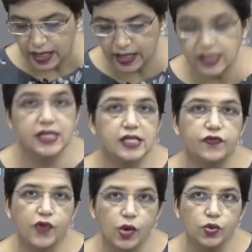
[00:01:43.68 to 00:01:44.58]
It is
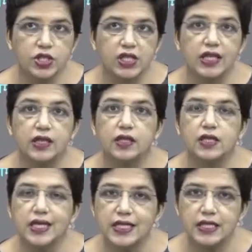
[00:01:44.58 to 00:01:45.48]
found in the
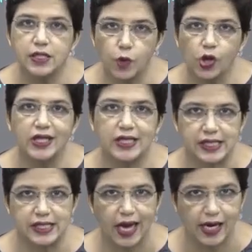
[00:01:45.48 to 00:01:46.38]
small
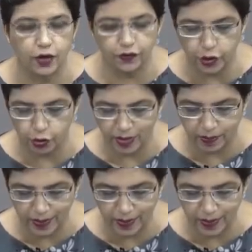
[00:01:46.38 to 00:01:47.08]
intestine of human